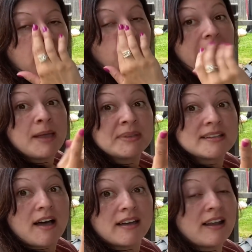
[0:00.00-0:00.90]
Oh,
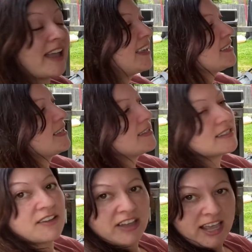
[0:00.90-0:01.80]
Amazon. I get tons of
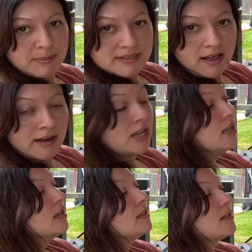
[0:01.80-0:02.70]
stuff at Amazon.
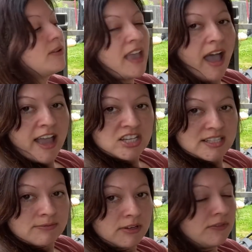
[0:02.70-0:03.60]
So yeah, I
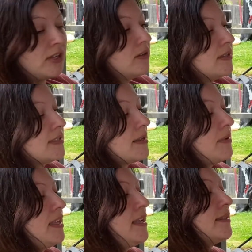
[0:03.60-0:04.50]
just reviewed some
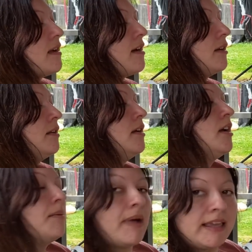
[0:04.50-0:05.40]
of these on
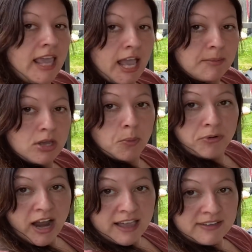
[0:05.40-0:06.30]
my Cameo
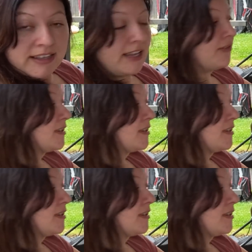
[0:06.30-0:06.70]
privately for